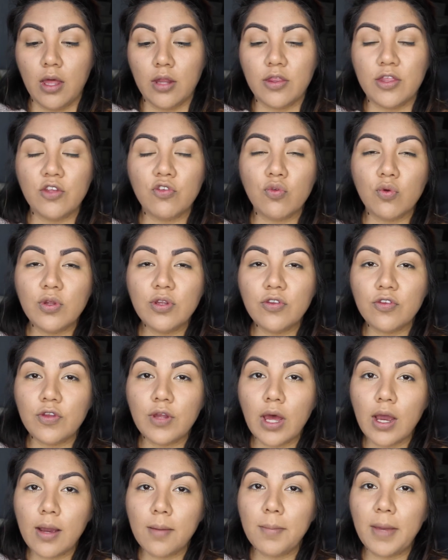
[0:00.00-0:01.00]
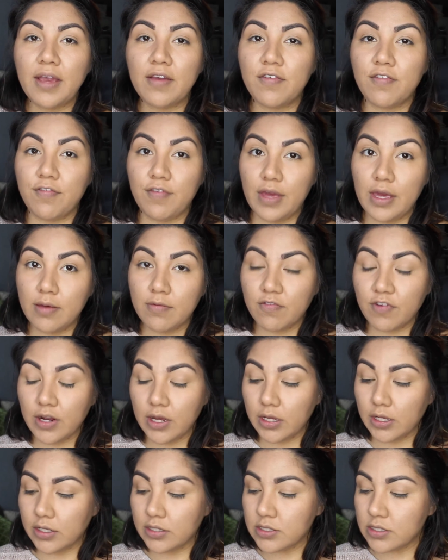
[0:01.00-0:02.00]
This one's not my
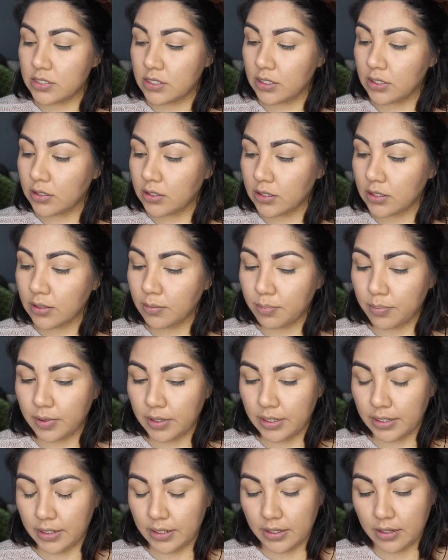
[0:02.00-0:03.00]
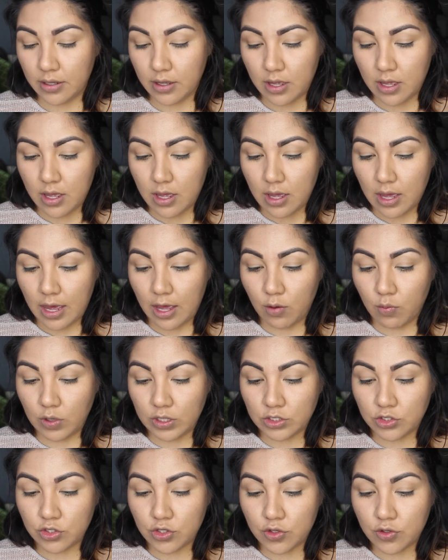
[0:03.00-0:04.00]
favorite concealer, but I
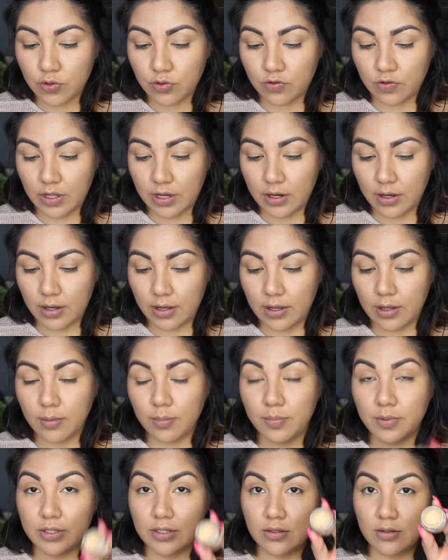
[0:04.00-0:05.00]
want to use it up.